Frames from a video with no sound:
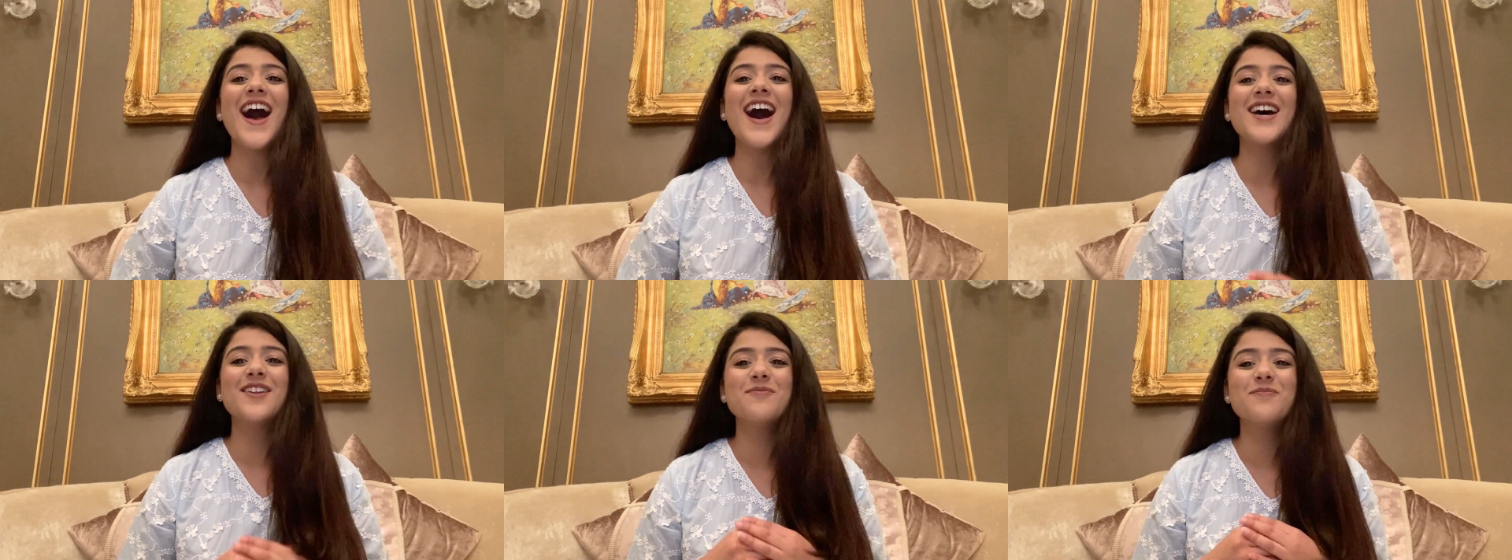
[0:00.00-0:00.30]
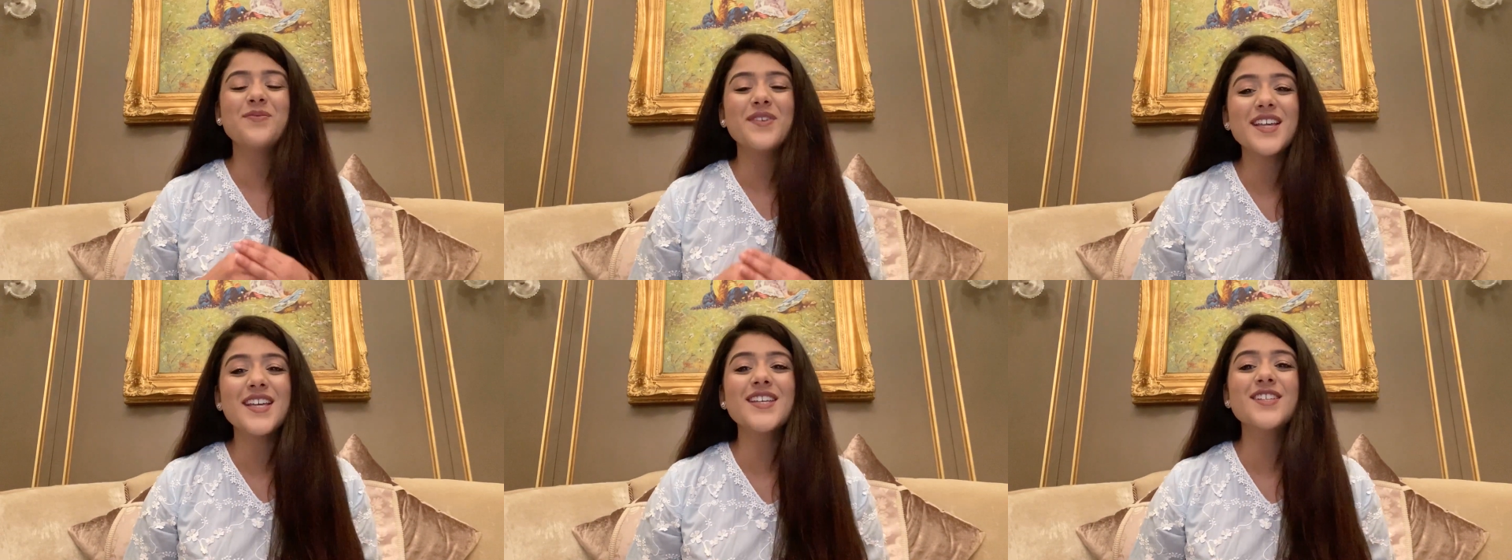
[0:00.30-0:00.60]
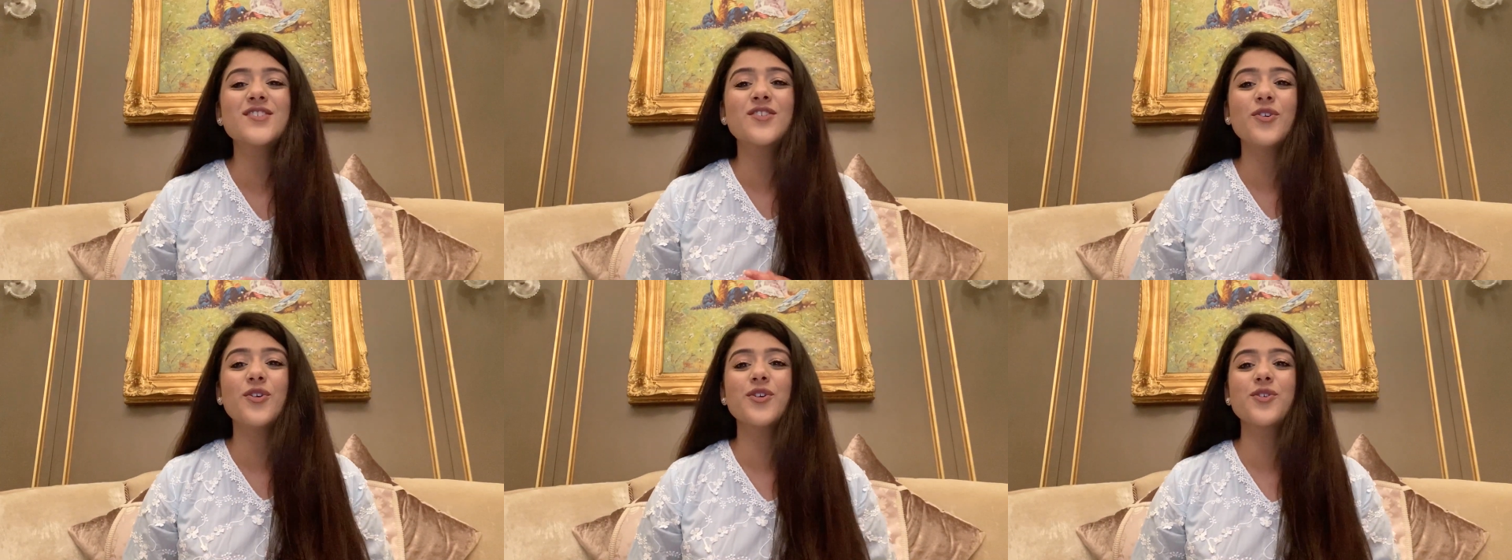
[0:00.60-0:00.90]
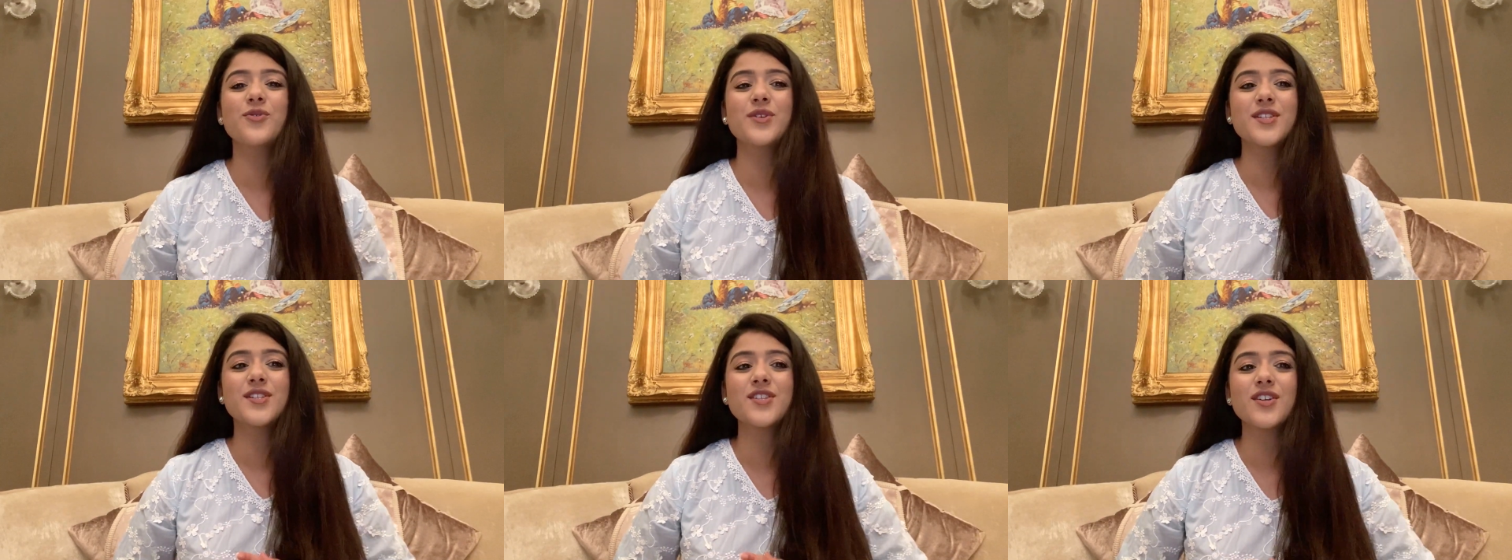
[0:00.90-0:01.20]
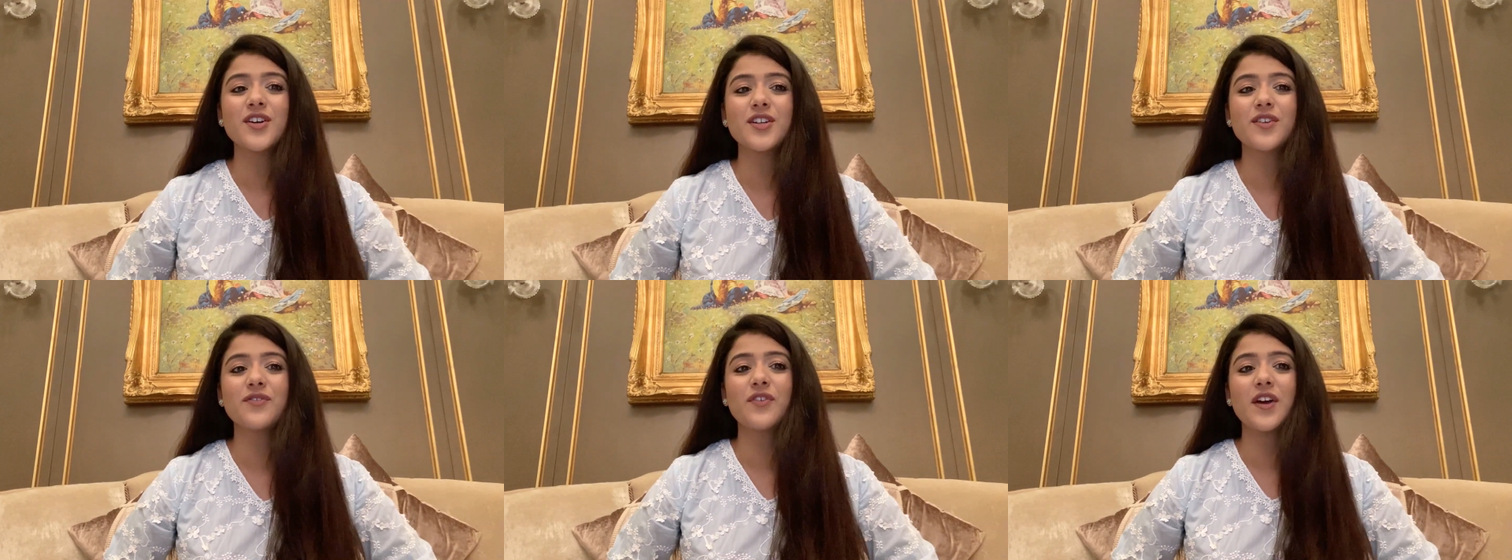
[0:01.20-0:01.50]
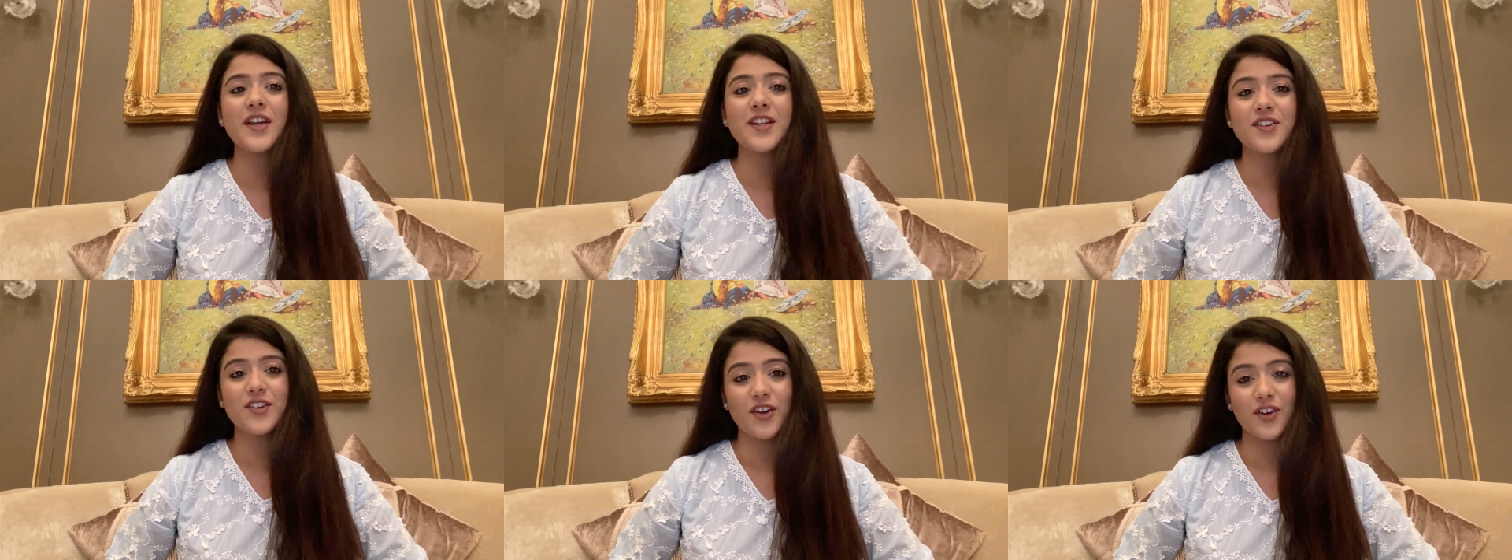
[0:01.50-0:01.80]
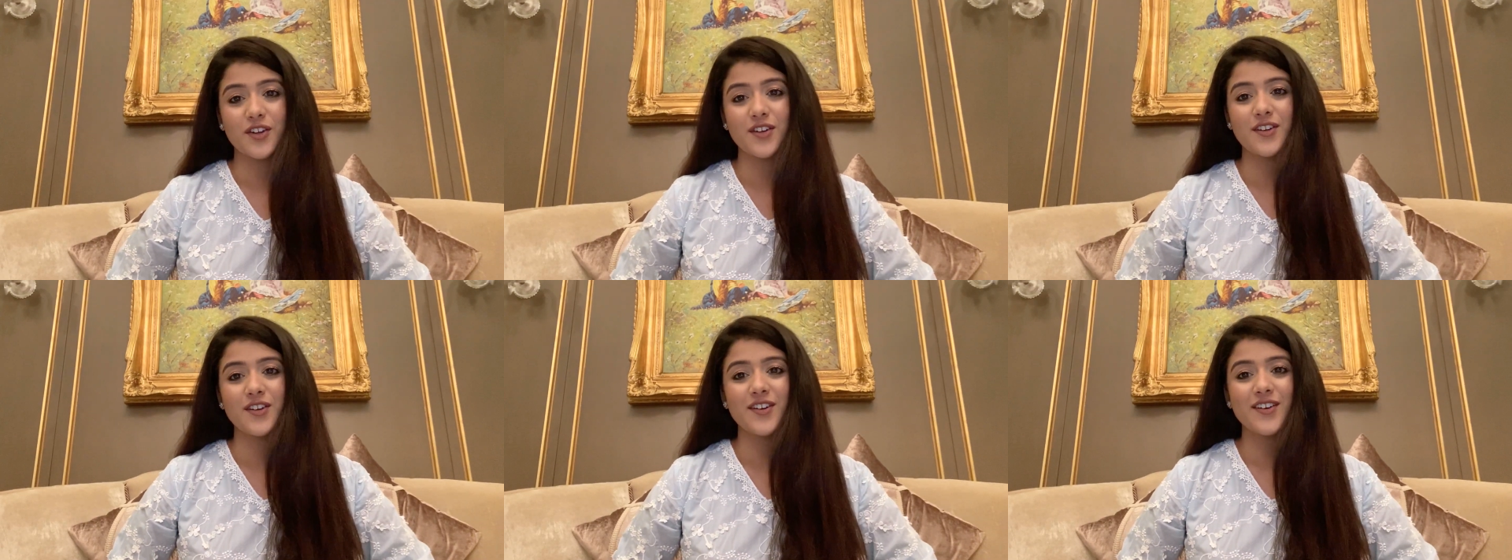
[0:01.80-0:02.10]
and please go to a certified
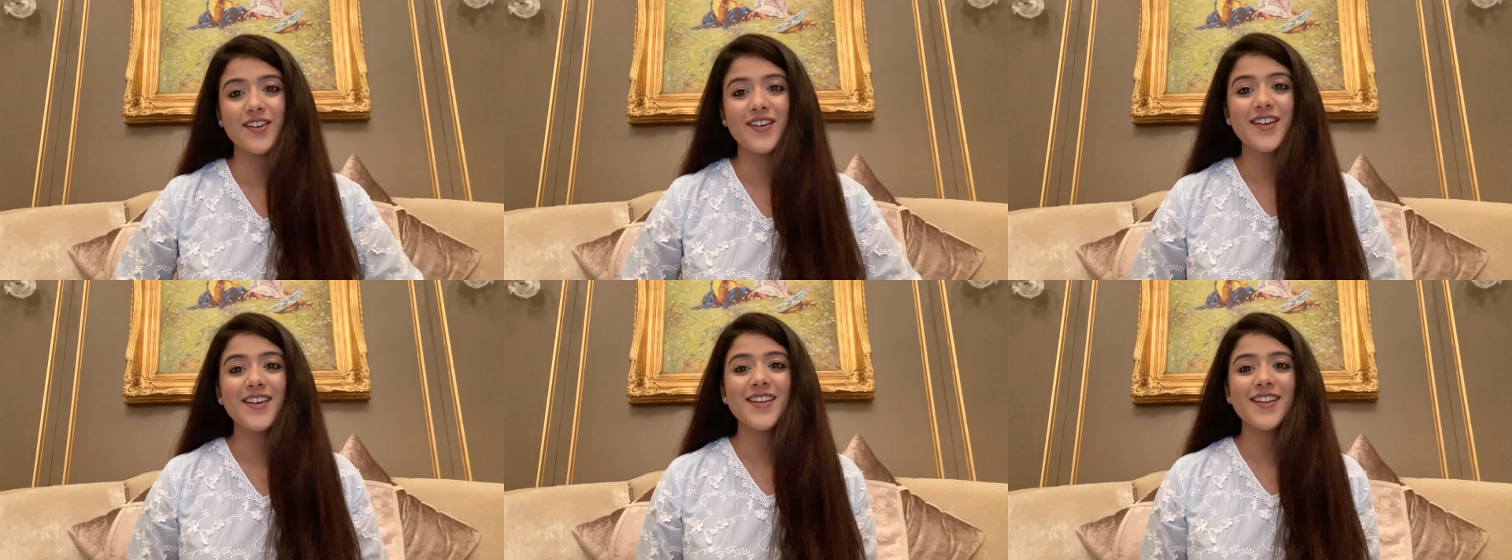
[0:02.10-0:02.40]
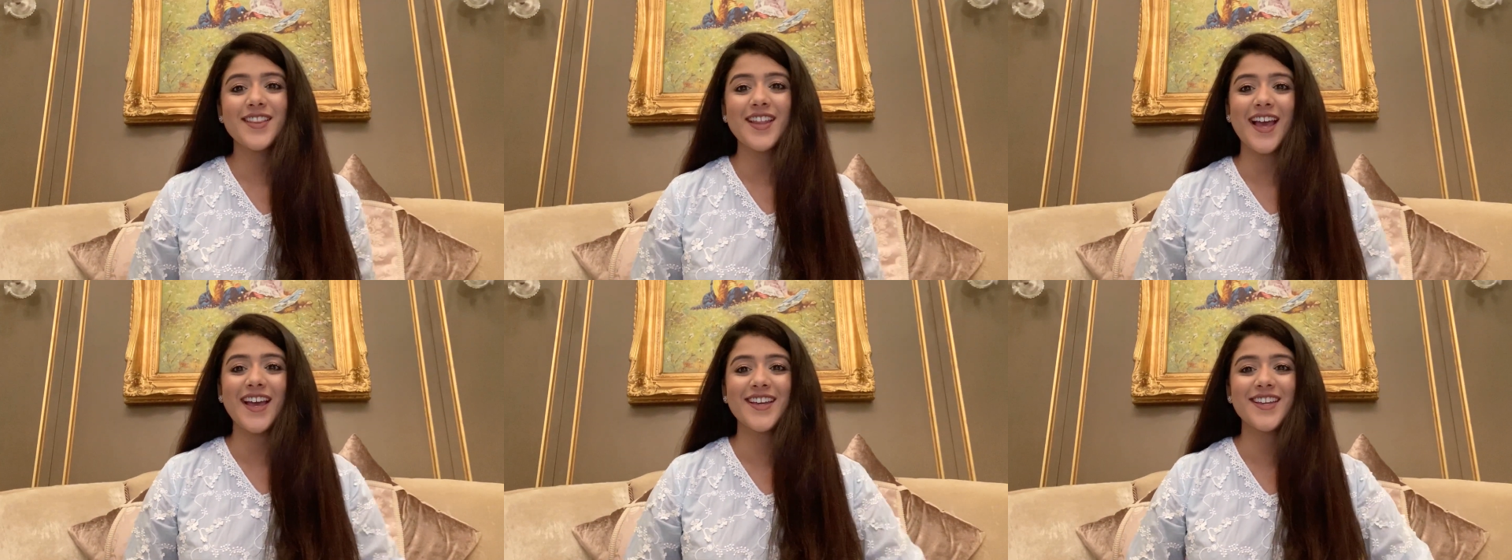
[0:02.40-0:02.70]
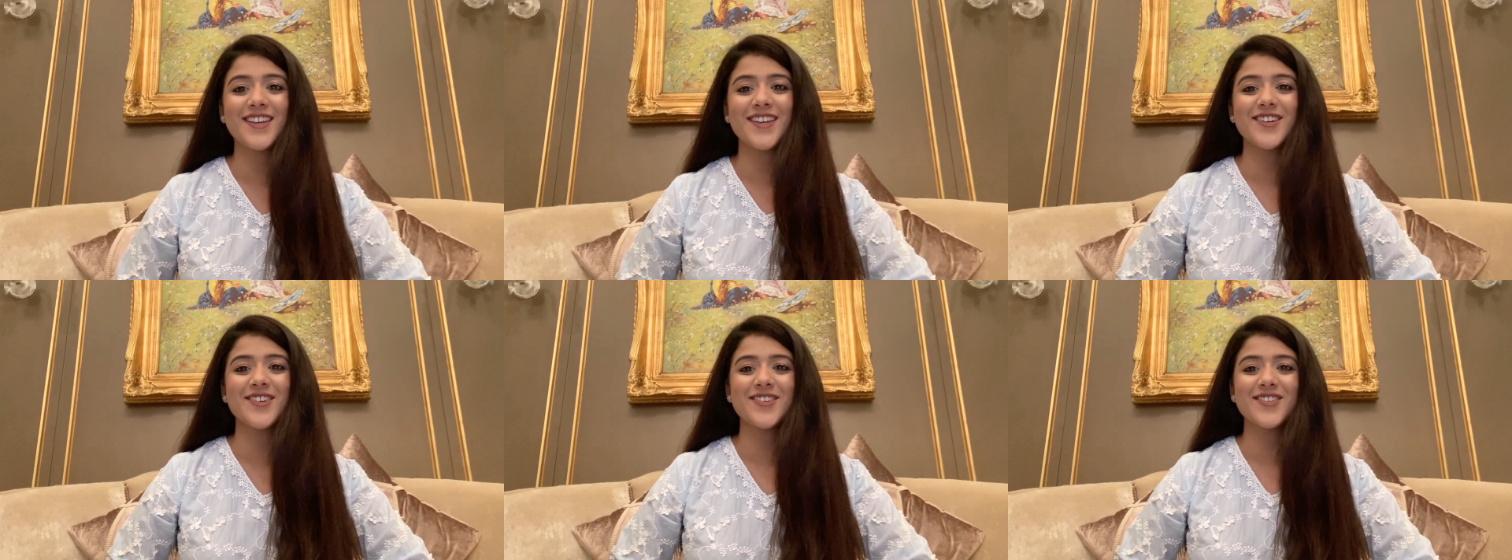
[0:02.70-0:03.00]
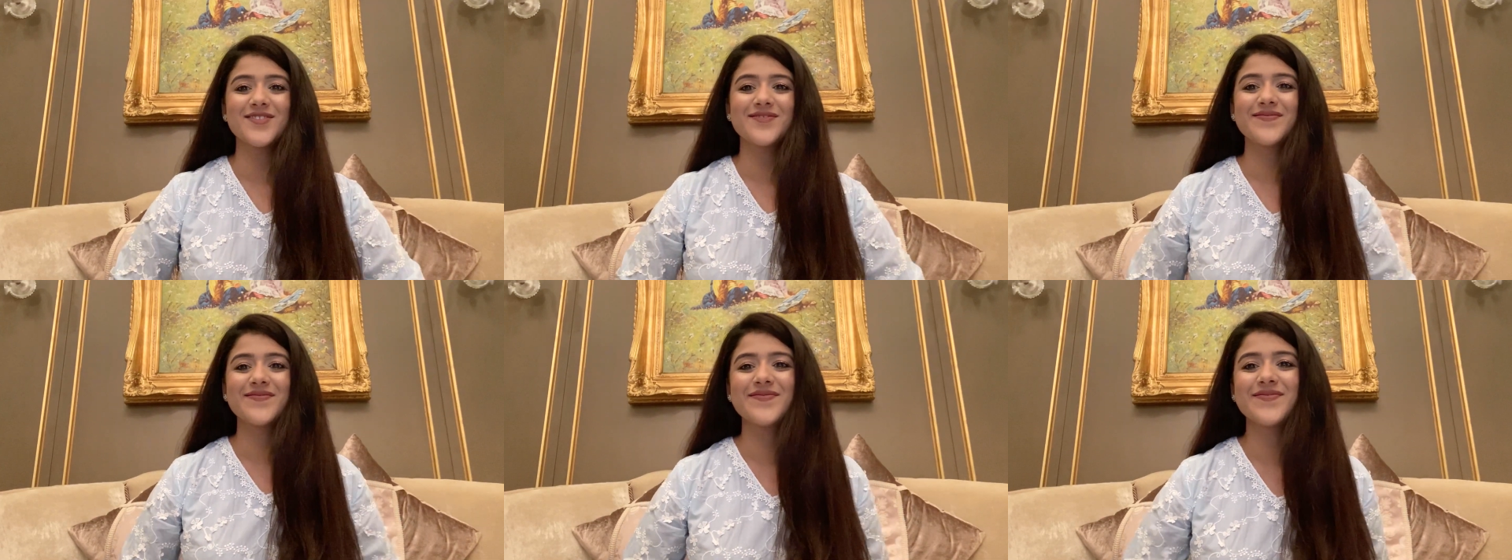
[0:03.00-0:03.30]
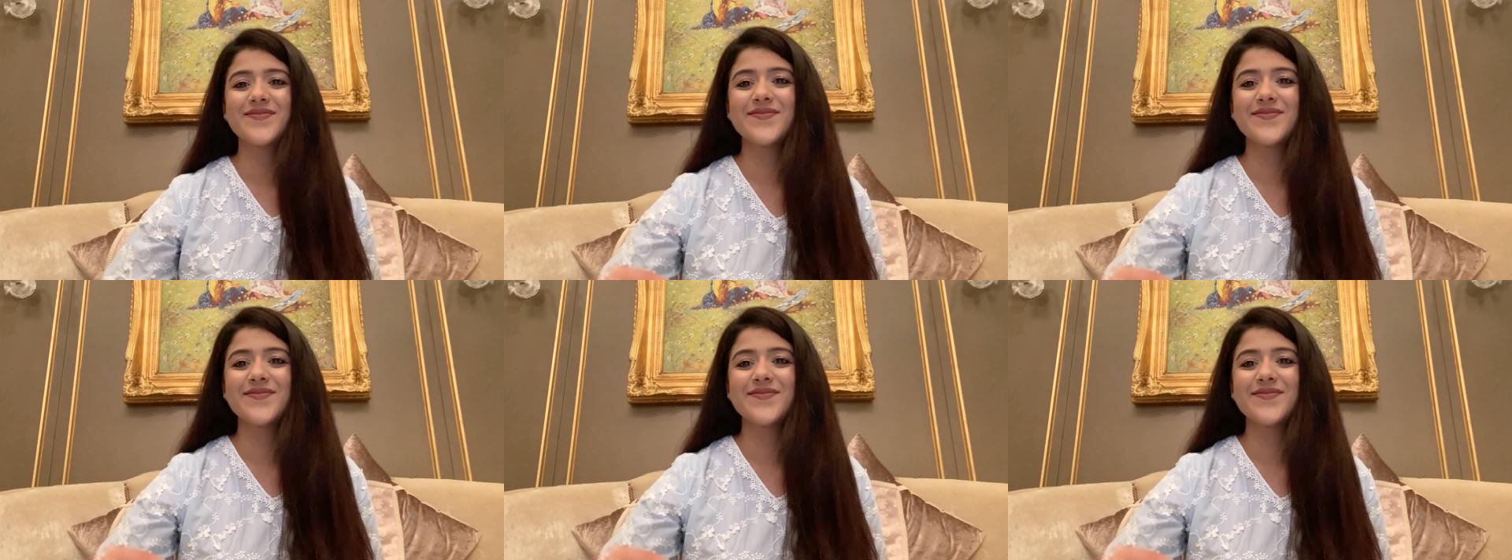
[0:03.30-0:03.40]
doctor. Thank you.